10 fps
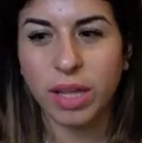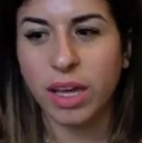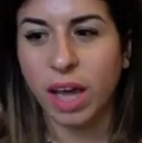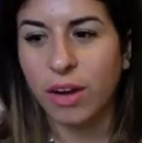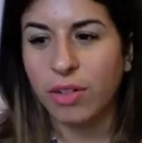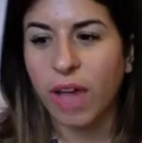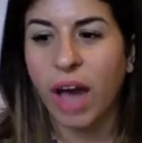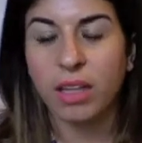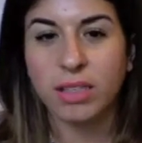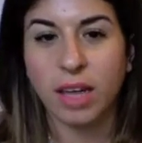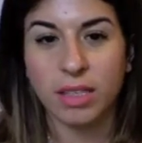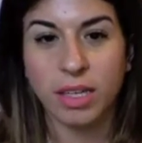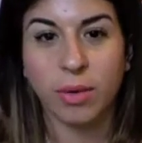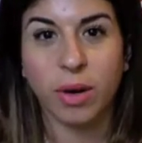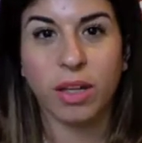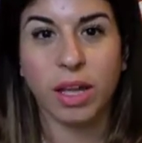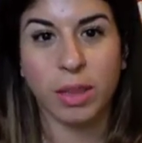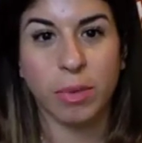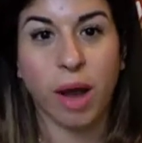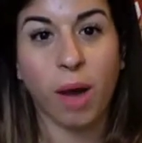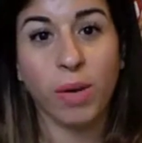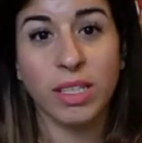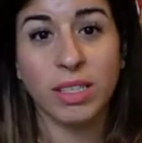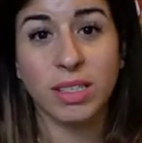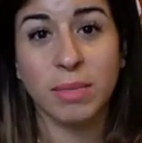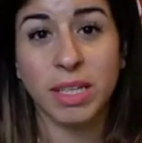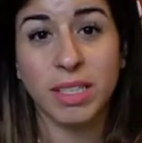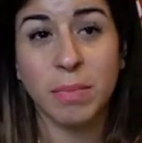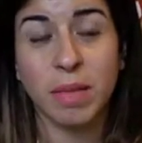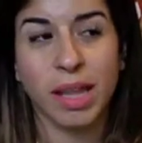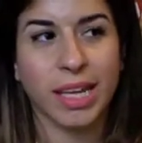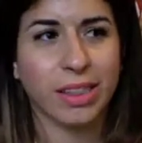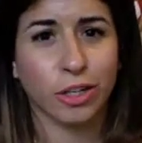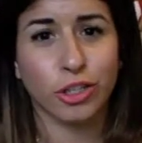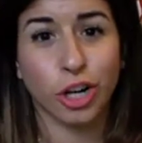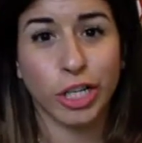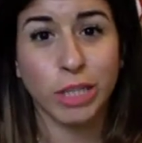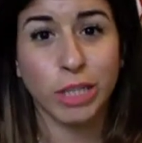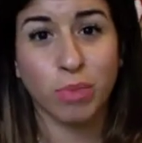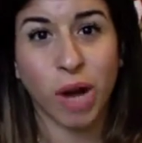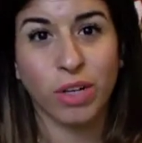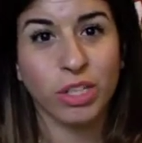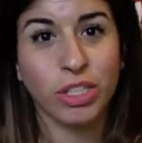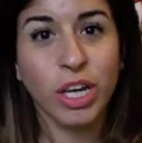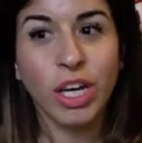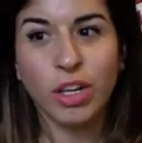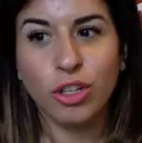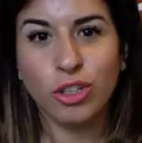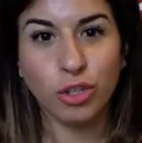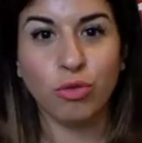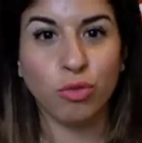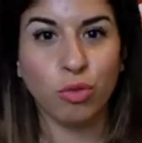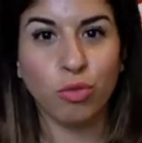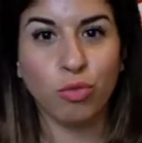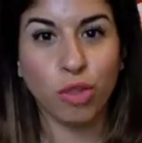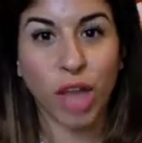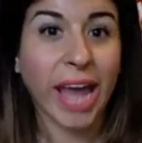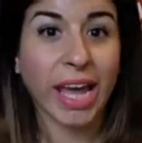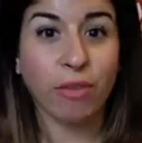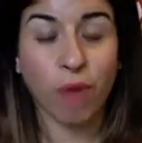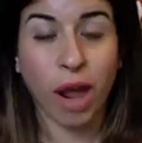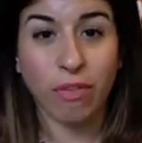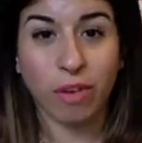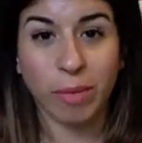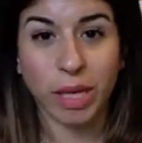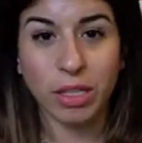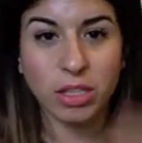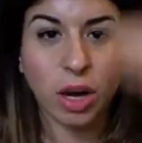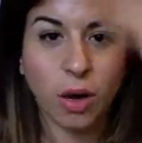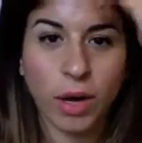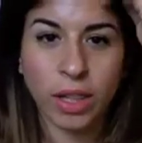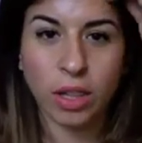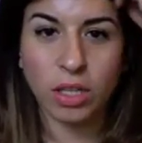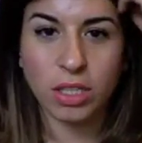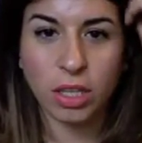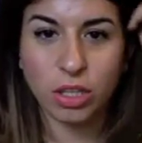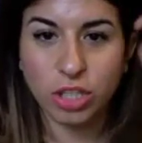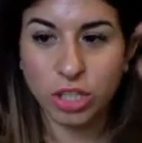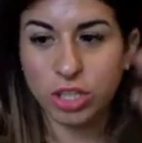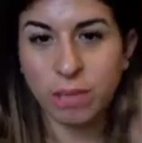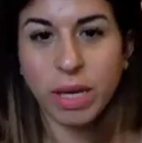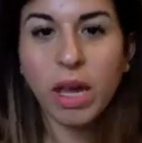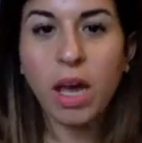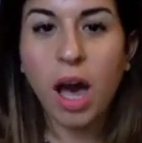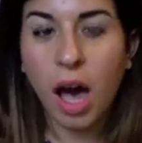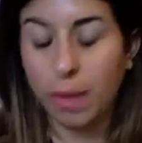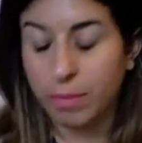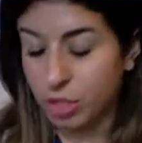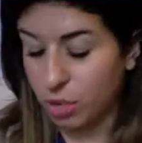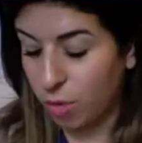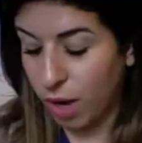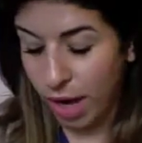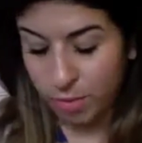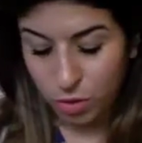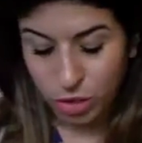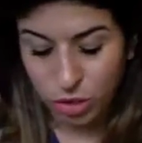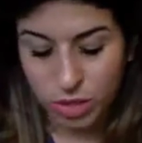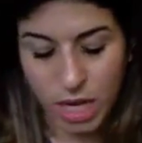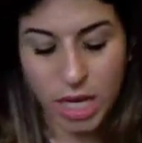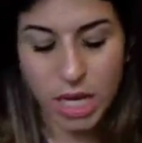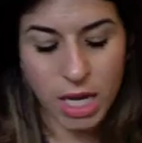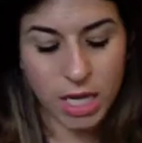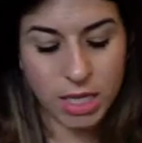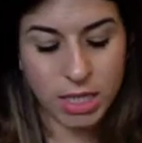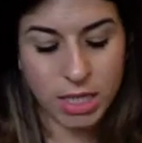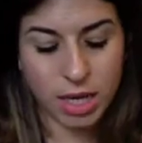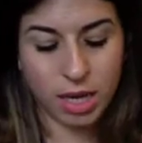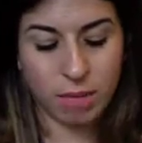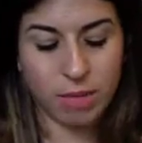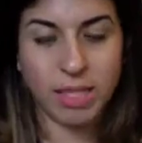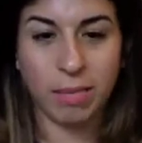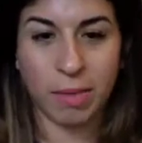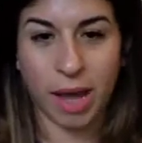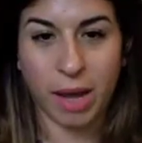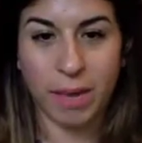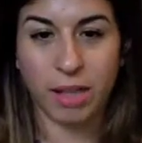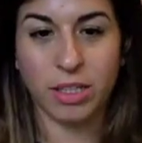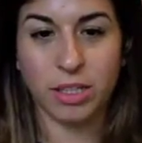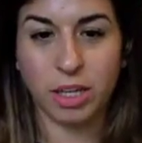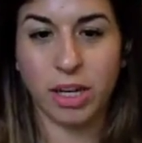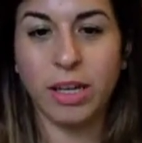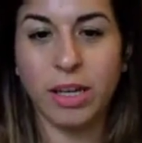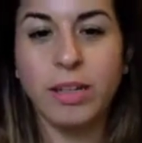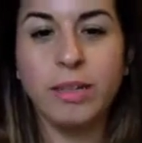Like I know the Anastasia one, like the Brow Wiz is amazing, but like their darkest brown is too light and red for me, so it looks a little strange on me. So what I'm going to take is, it's in my MAC palette, sorry.